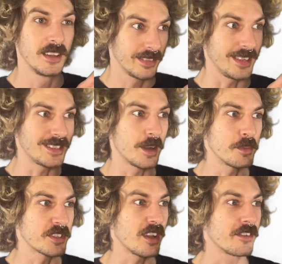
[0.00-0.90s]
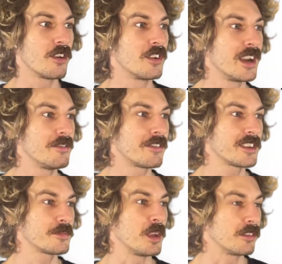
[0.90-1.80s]
these numbers that I've got written in
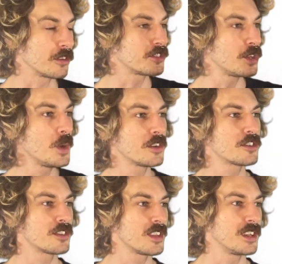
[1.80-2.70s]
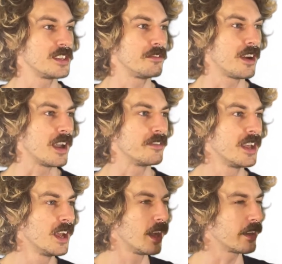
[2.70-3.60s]
front of me. I've got 235,
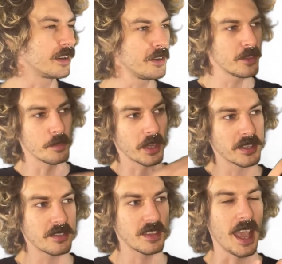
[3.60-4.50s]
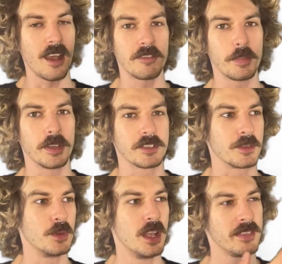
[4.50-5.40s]
and I know that because of the alpha
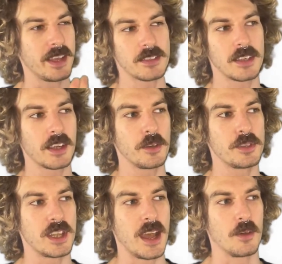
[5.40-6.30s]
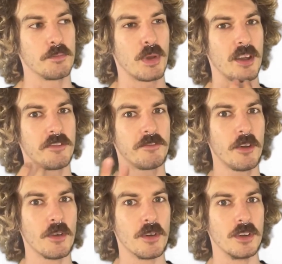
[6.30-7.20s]
particle, that's going to go down by
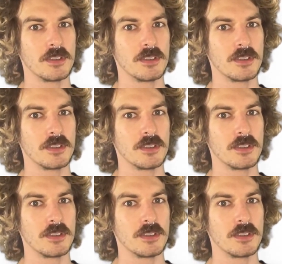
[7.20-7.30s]
4.